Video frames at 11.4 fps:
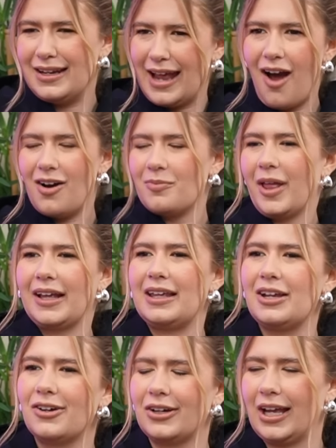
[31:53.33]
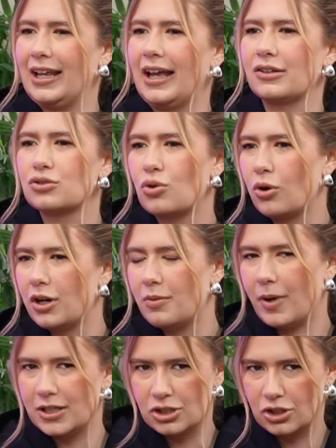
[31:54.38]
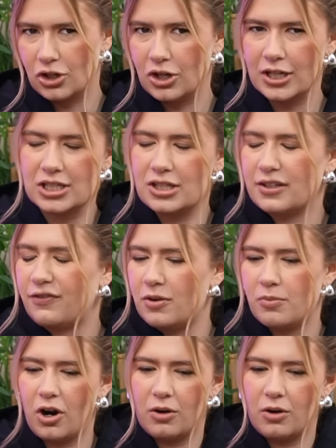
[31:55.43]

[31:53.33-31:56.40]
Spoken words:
And now I'm like here getting escorted by security to this fun bar.